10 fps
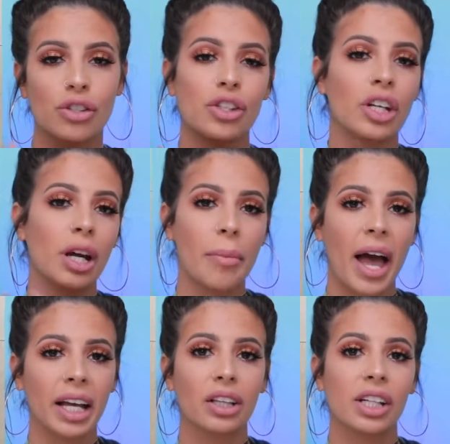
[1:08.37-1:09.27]
so you can come
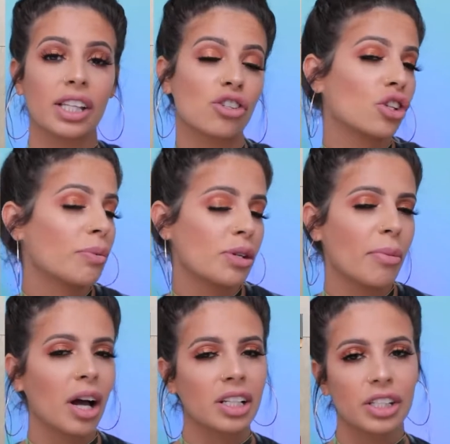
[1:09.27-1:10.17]
back and look in the description
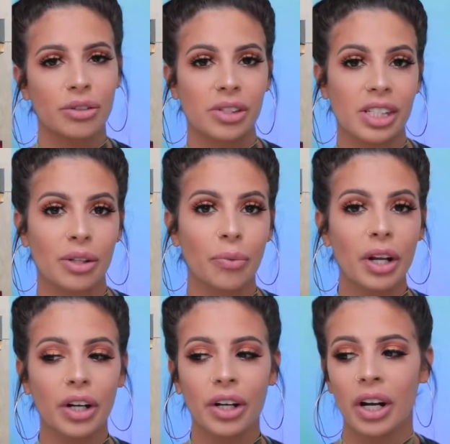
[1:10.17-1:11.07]
box and you'll see the
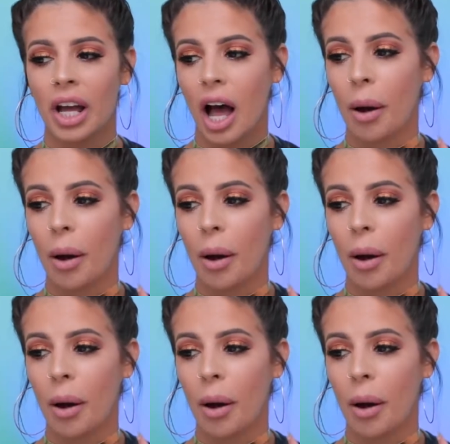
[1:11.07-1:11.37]
winner.